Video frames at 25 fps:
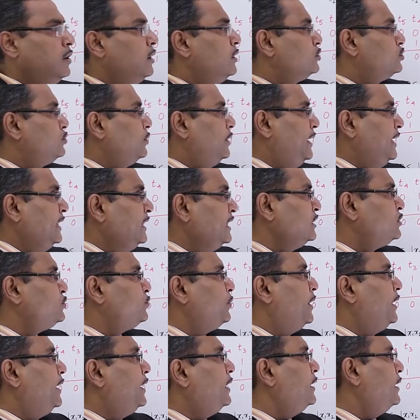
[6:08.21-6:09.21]
So in this
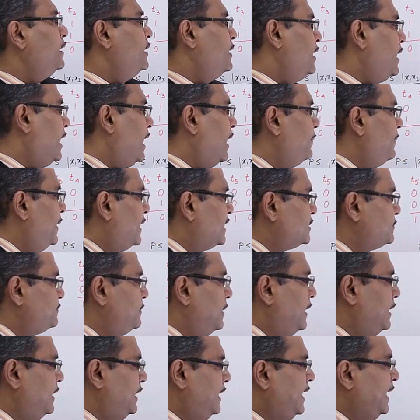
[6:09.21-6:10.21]
way I have
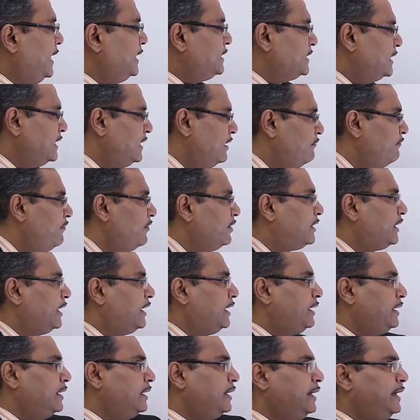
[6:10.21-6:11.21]
explained each and
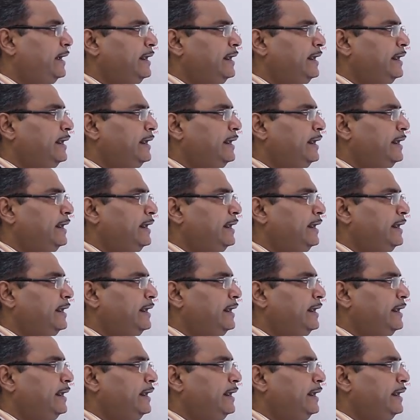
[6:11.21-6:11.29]
everything